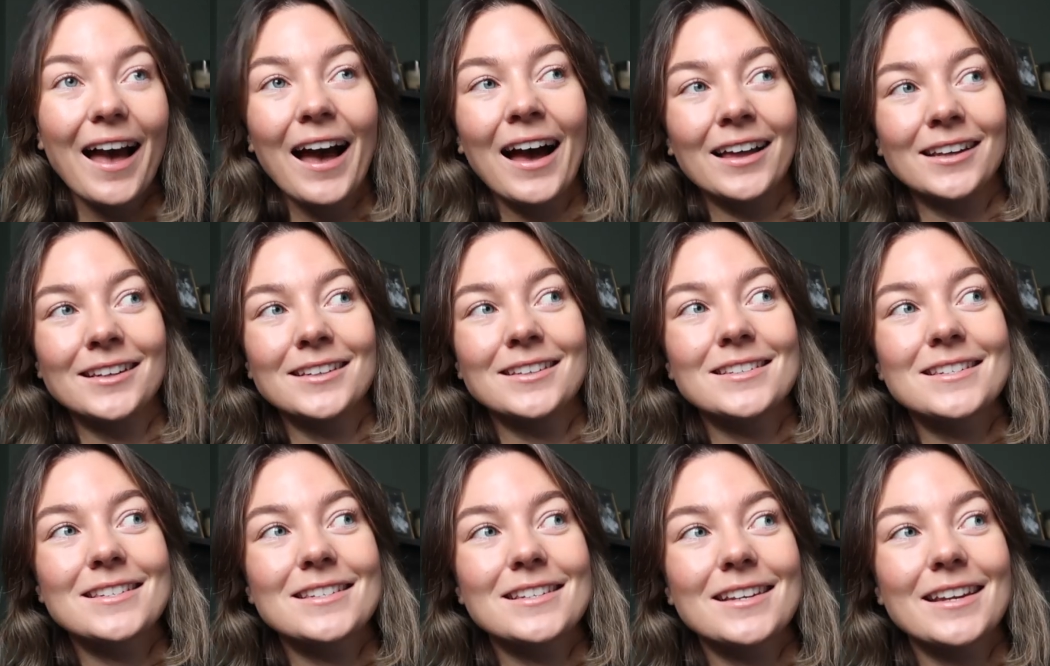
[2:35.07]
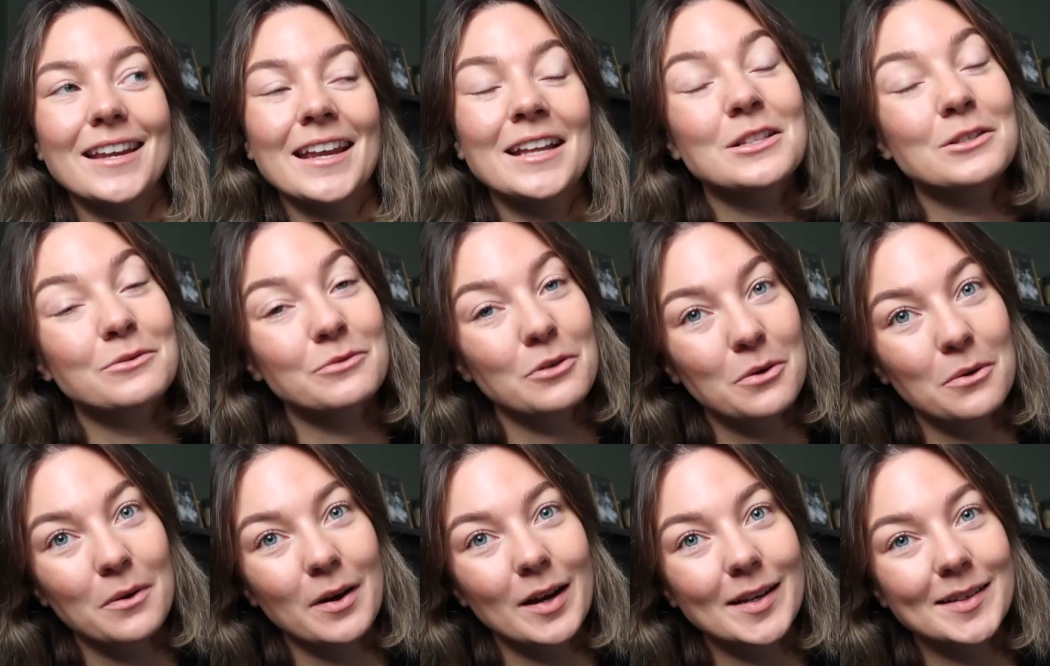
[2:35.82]
and it's for
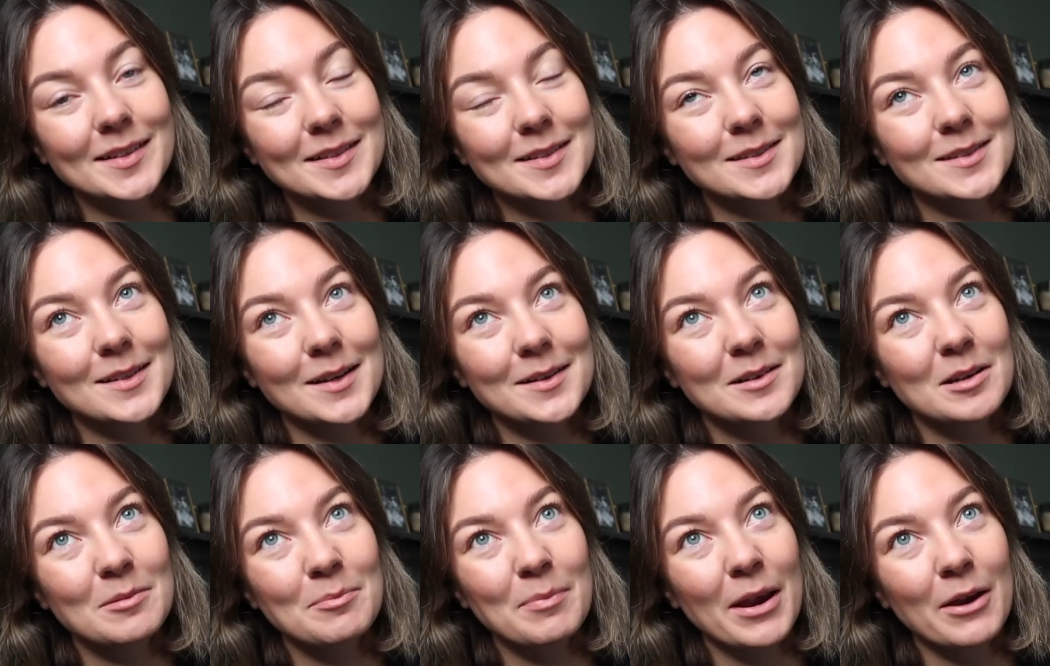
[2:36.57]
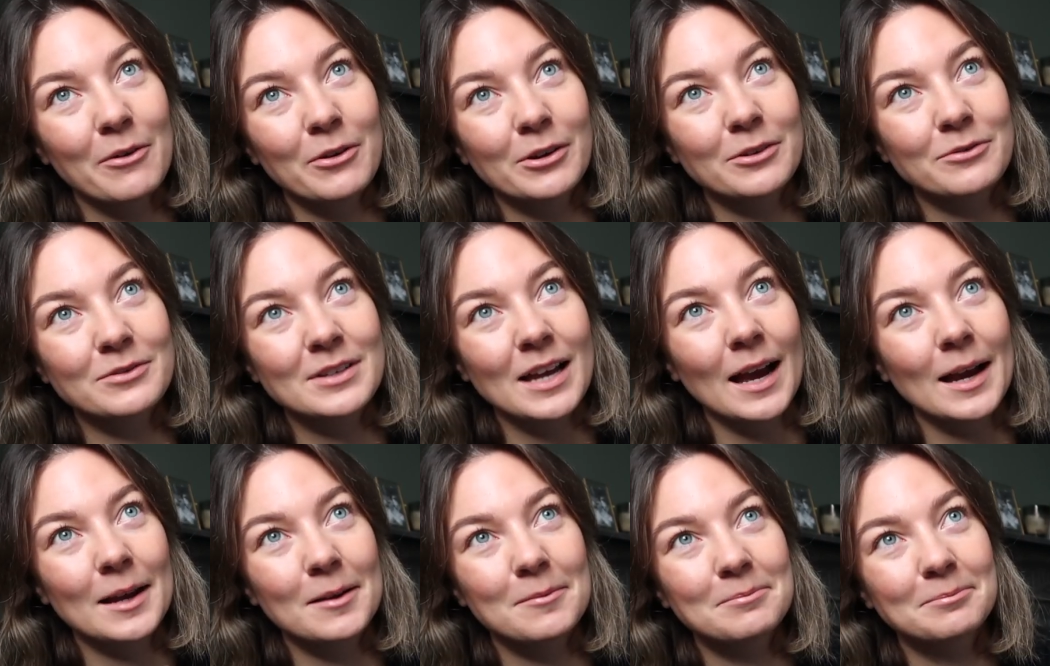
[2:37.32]
quite an extended period of
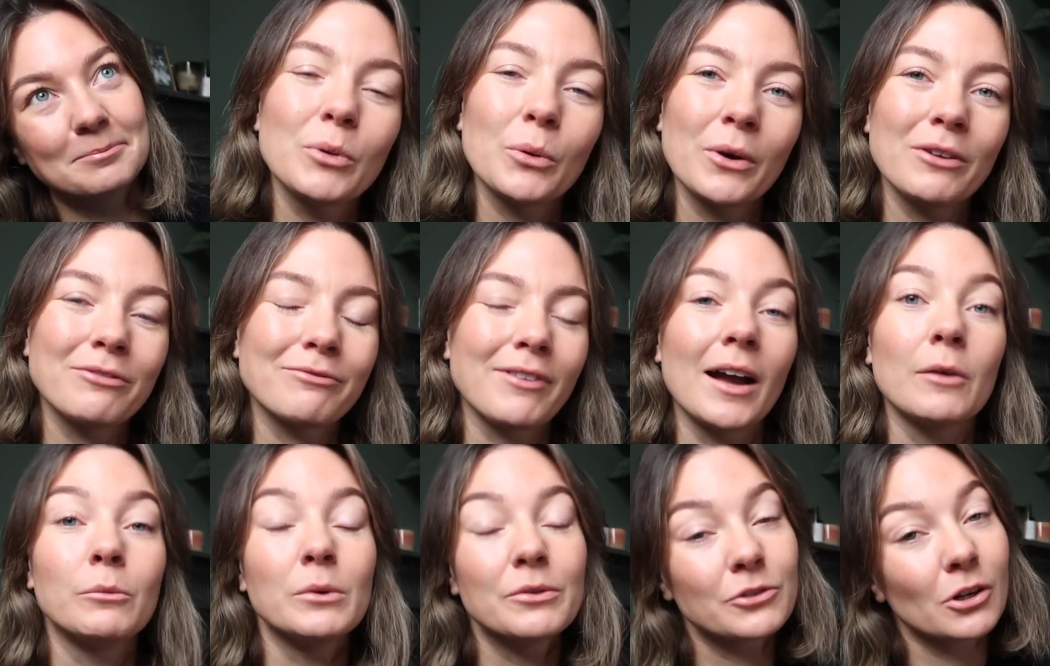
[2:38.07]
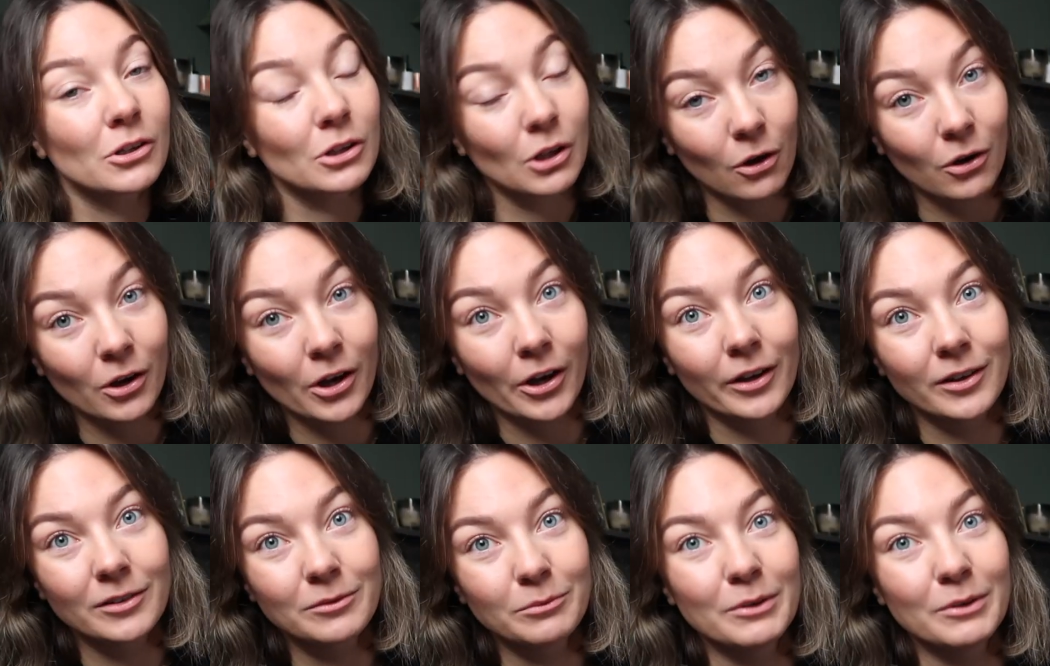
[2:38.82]
time, but we're fine. We've done longer.